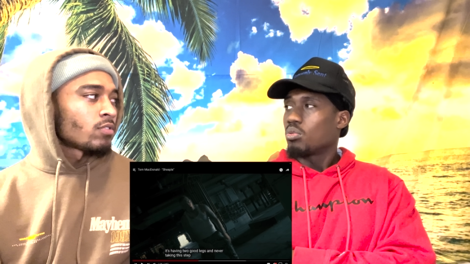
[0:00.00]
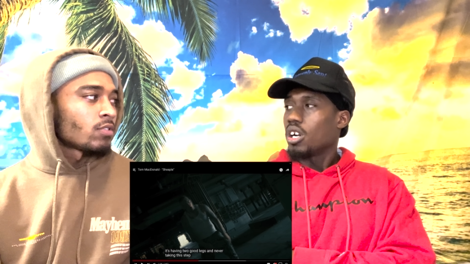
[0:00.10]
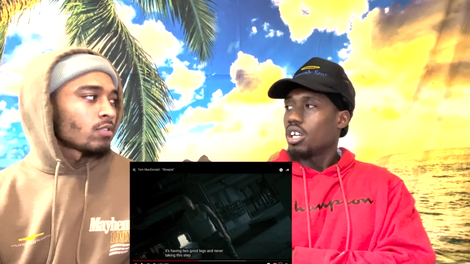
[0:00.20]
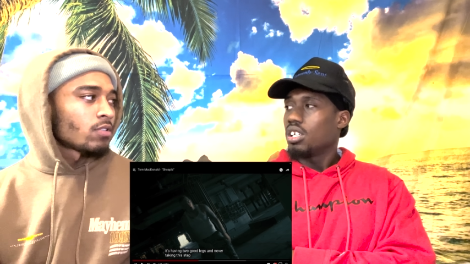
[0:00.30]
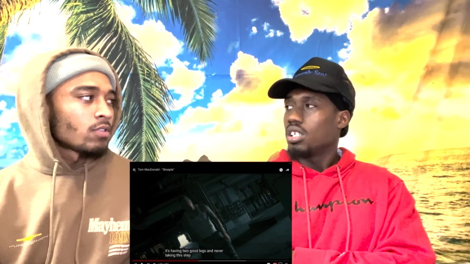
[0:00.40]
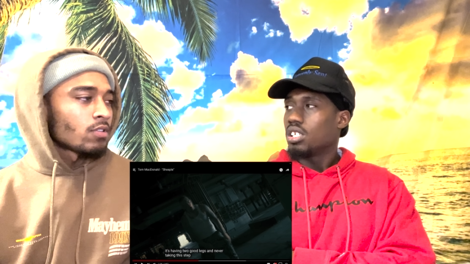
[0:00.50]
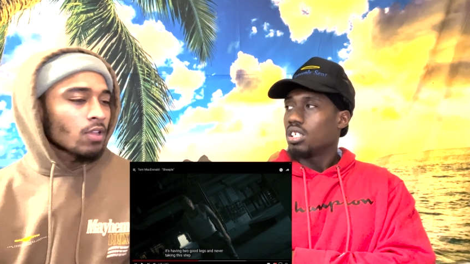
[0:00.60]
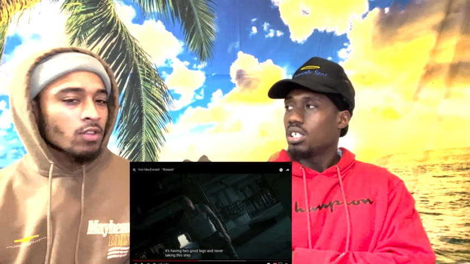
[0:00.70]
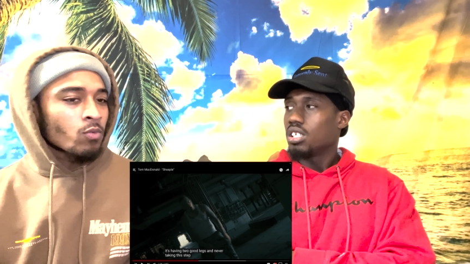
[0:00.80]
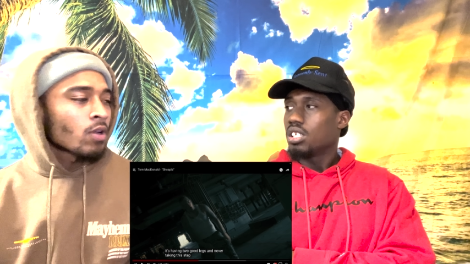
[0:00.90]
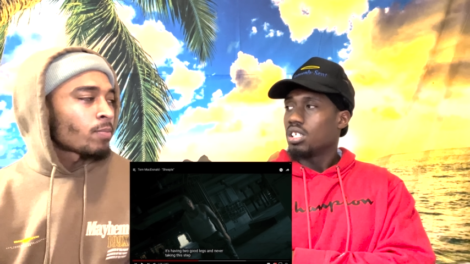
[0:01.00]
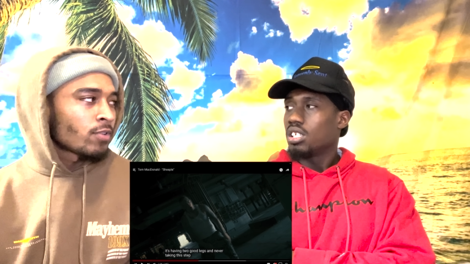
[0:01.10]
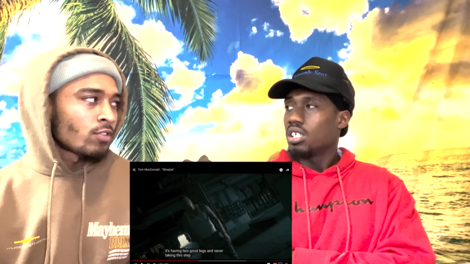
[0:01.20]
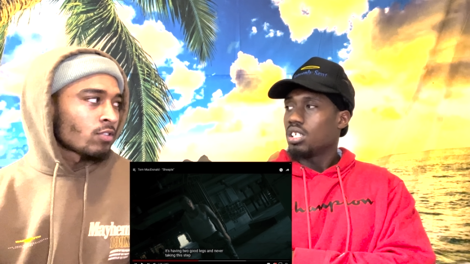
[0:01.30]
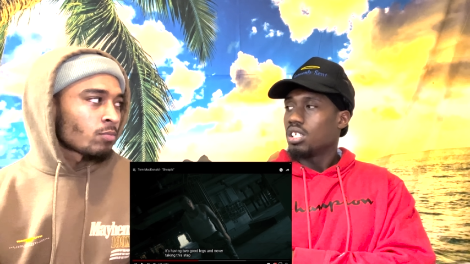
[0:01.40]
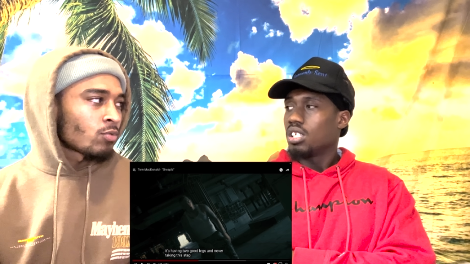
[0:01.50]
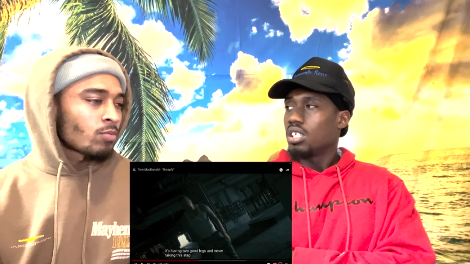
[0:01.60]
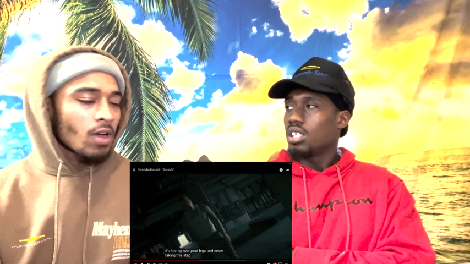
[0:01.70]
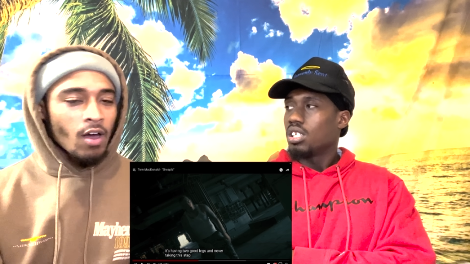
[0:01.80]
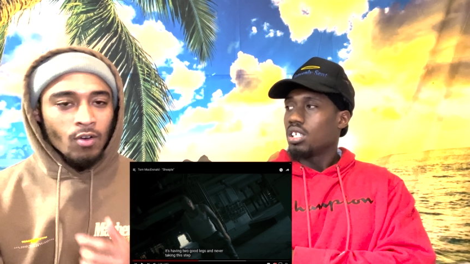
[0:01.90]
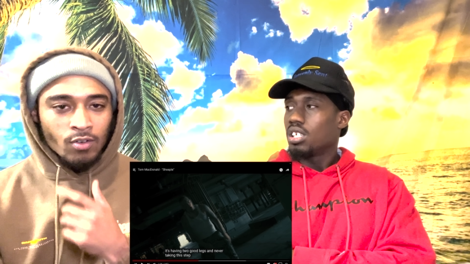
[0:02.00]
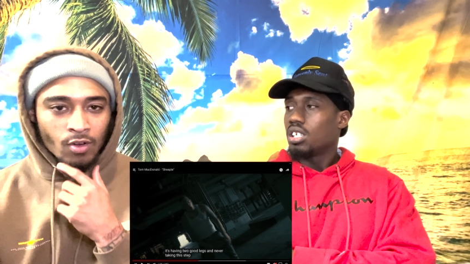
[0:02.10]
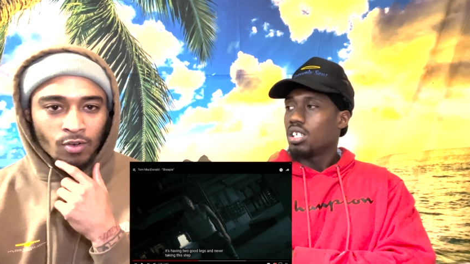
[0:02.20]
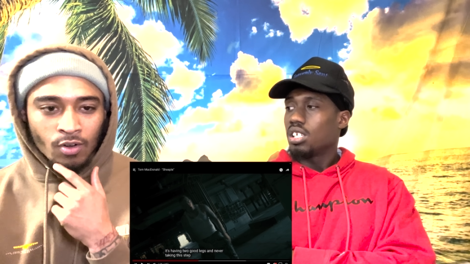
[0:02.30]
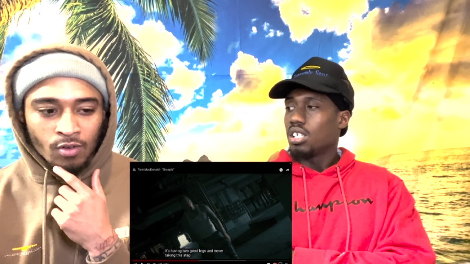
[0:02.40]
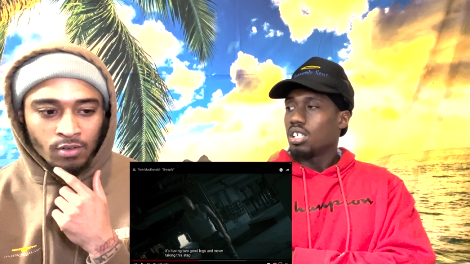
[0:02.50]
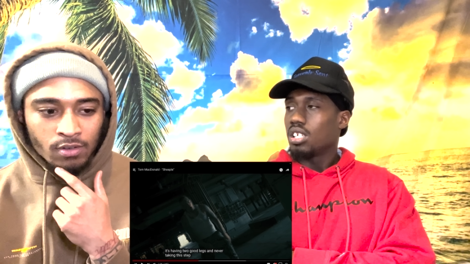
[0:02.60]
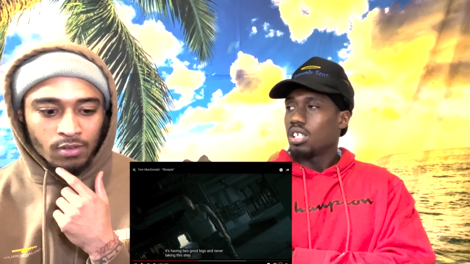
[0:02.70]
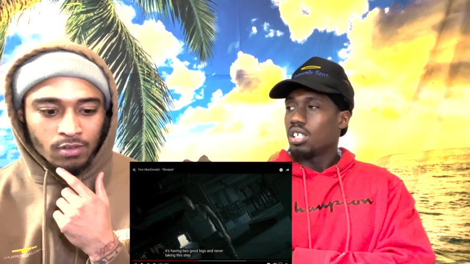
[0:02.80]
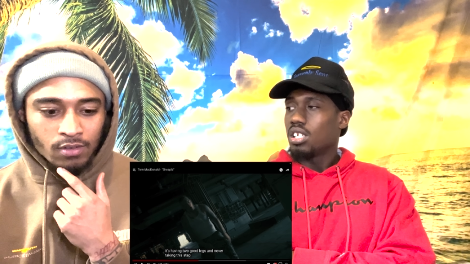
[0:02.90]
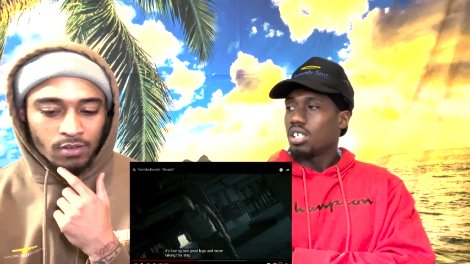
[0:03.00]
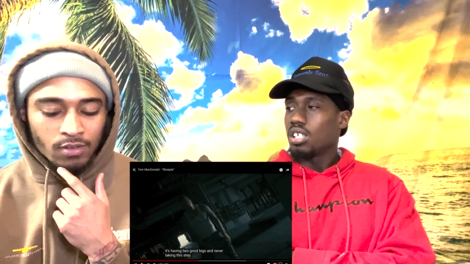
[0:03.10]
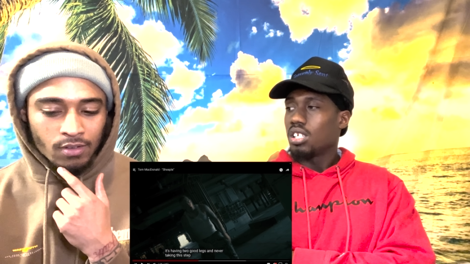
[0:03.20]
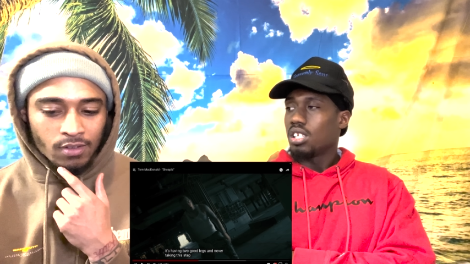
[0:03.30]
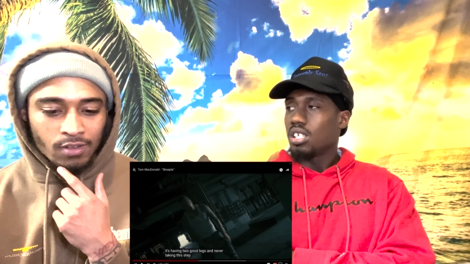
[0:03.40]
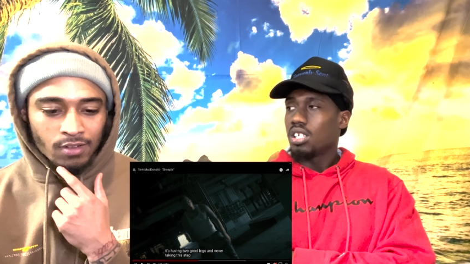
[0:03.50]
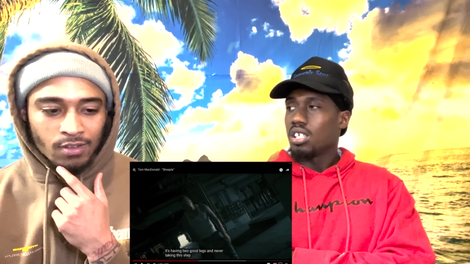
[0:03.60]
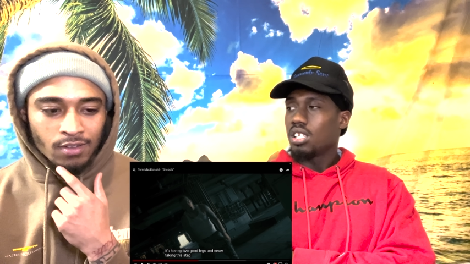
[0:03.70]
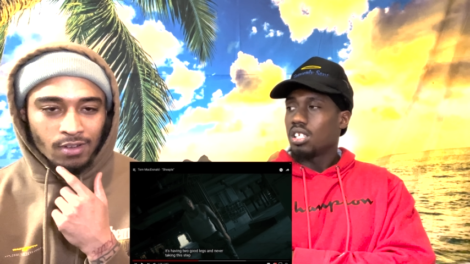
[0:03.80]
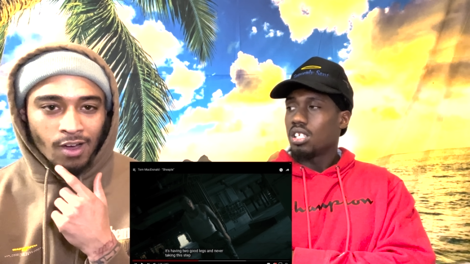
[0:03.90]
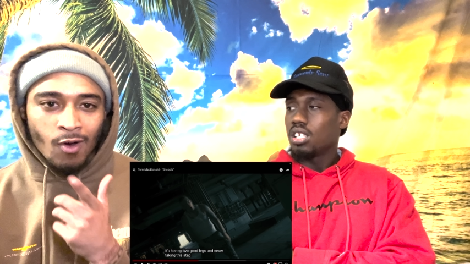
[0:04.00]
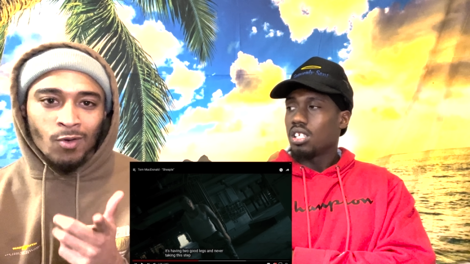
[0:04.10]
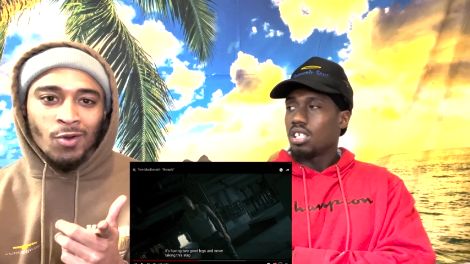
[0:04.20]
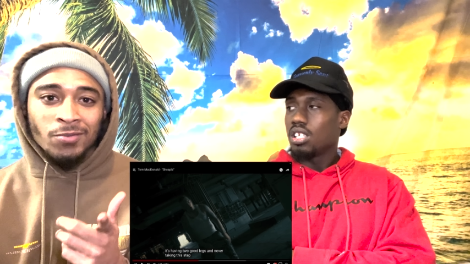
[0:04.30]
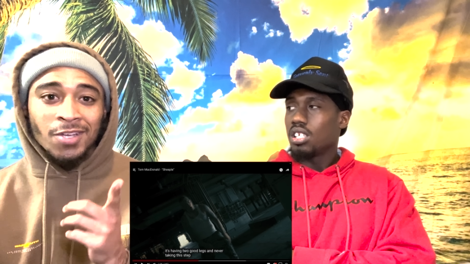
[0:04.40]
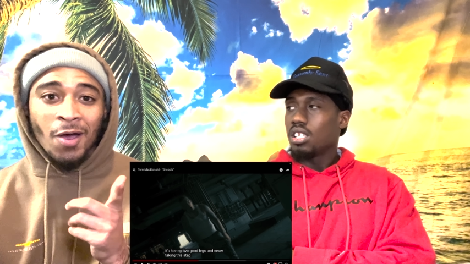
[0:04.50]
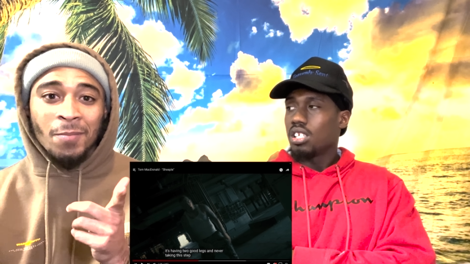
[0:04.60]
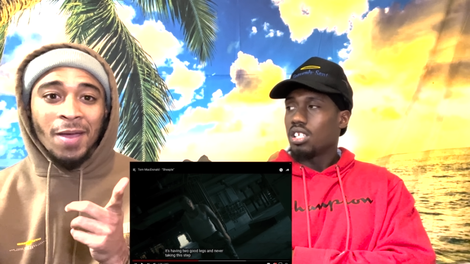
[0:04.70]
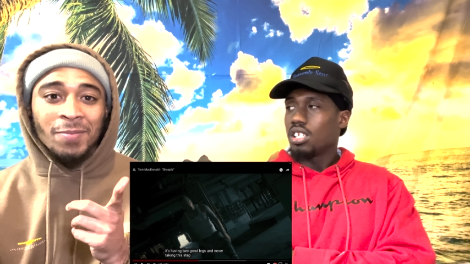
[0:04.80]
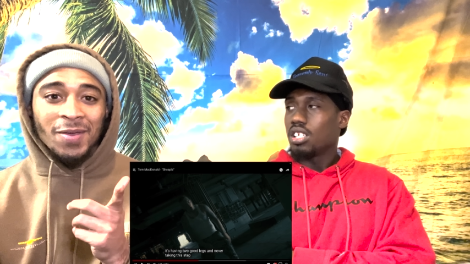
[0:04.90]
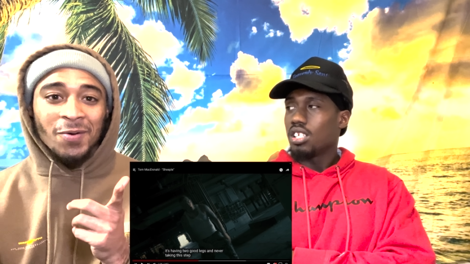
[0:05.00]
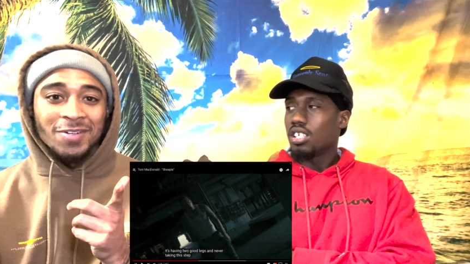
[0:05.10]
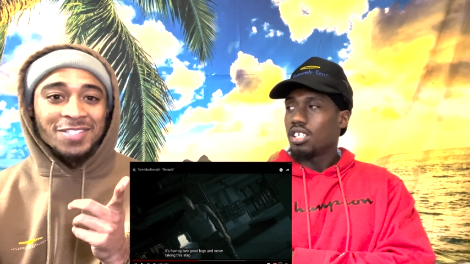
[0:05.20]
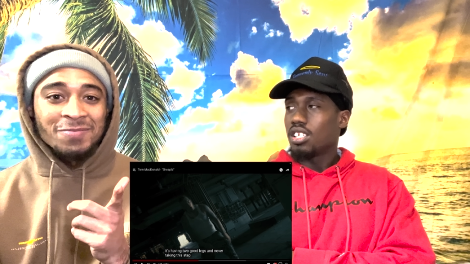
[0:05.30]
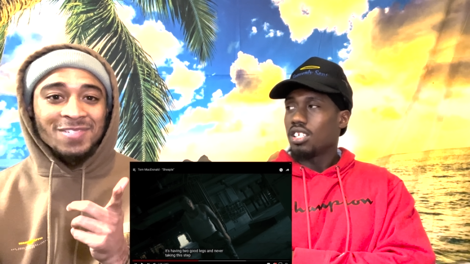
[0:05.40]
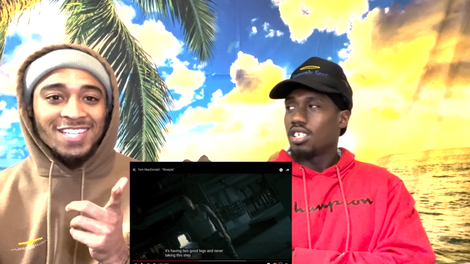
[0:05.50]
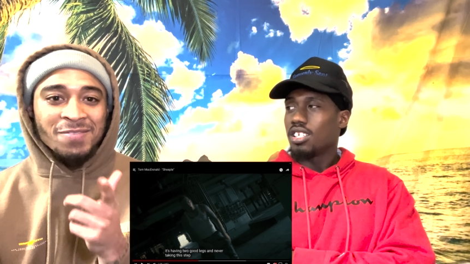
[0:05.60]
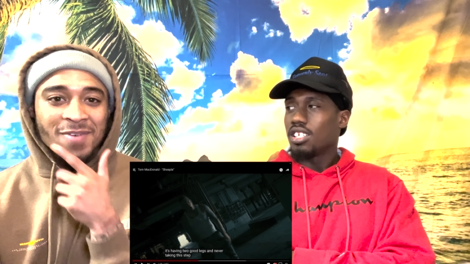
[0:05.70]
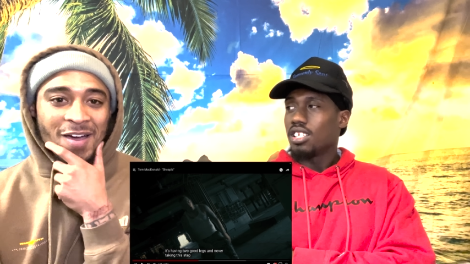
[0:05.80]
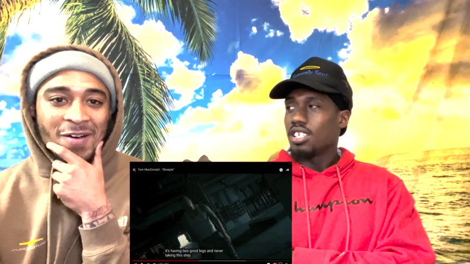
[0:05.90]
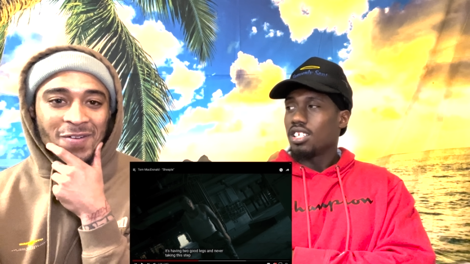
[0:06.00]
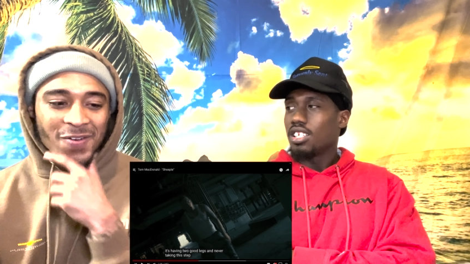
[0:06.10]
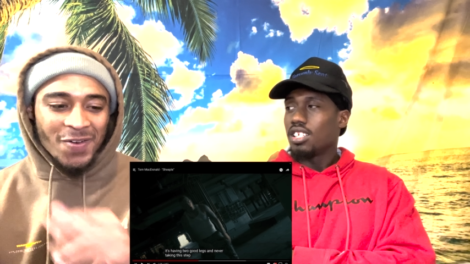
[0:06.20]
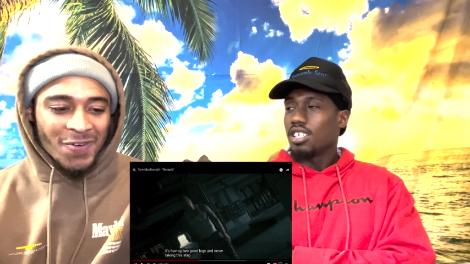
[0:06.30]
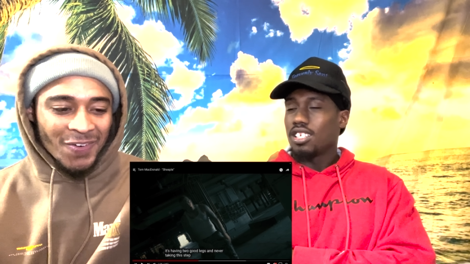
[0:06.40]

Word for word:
Speaker 1: Right. Like the red pill and the blue. I don't know though. I don't know. Tom might be onto some shit, but I don't know.